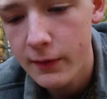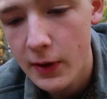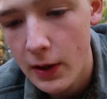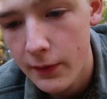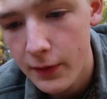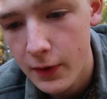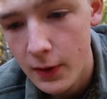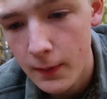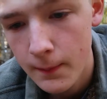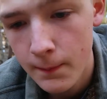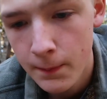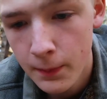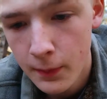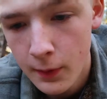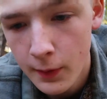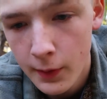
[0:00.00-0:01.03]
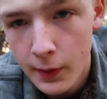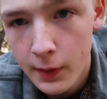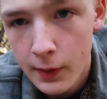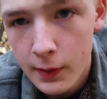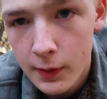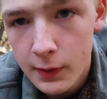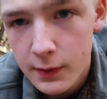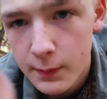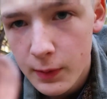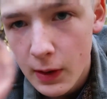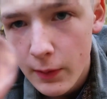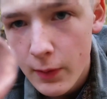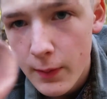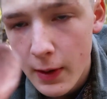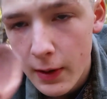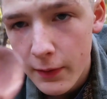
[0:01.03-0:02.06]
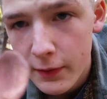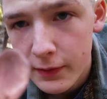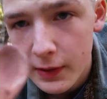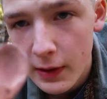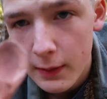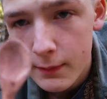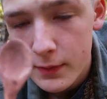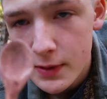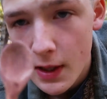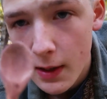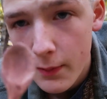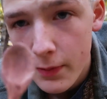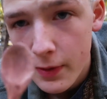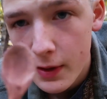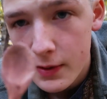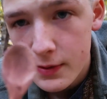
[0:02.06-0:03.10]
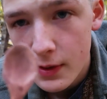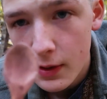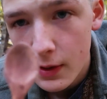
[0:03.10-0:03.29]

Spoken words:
out there. It's probably about the same depth as